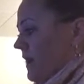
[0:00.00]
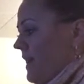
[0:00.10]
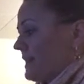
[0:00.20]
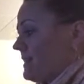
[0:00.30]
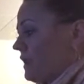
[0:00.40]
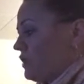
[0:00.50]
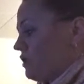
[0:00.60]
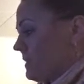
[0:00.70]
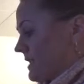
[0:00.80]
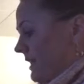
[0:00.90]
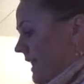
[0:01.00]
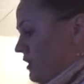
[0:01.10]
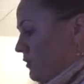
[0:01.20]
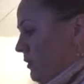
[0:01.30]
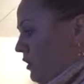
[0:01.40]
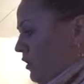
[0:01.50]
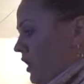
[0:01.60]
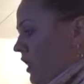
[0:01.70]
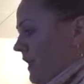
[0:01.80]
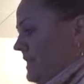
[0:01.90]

Next thing you'll do is select your protocol.